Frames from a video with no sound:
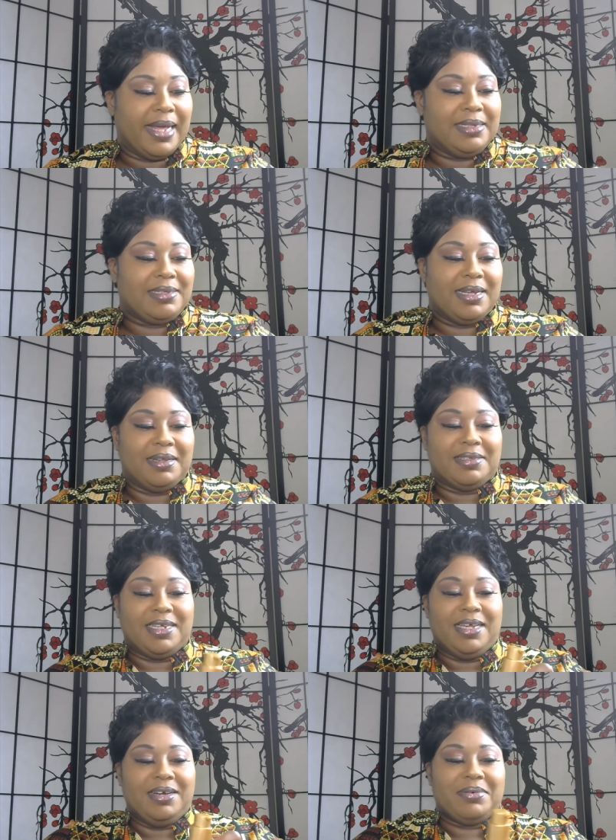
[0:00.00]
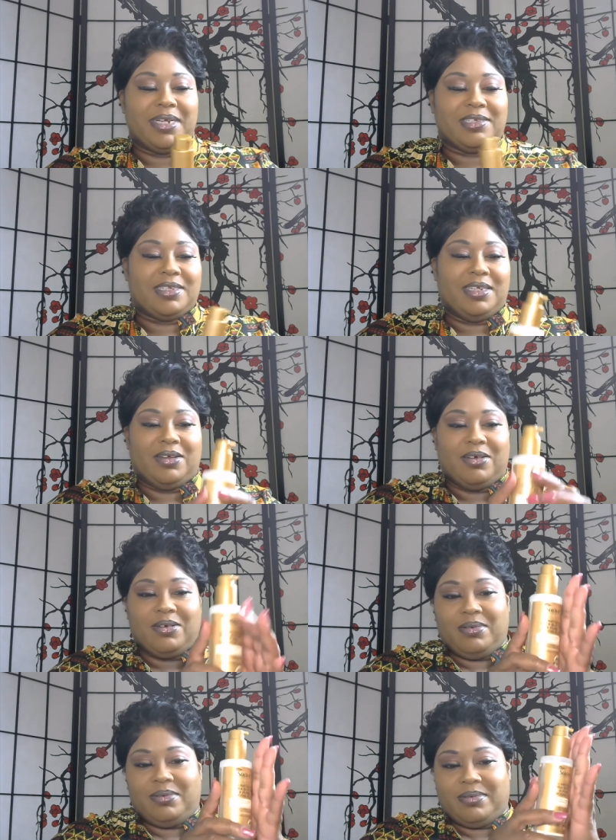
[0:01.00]
That sounds interesting,
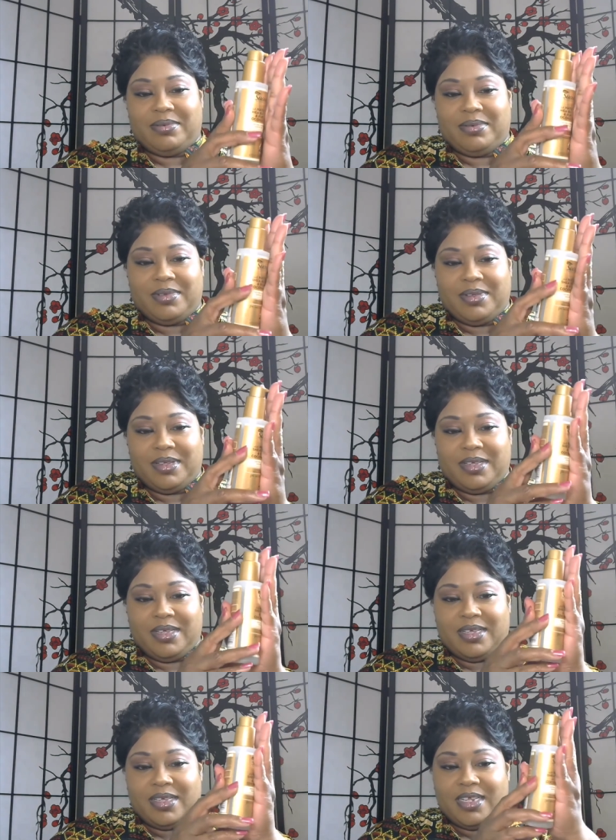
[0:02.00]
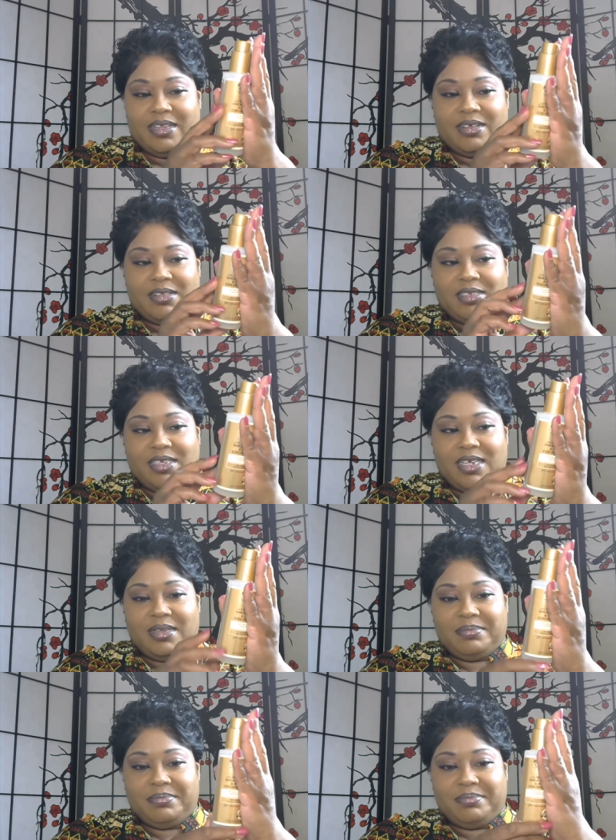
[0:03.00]
y'all. Can y'all see it?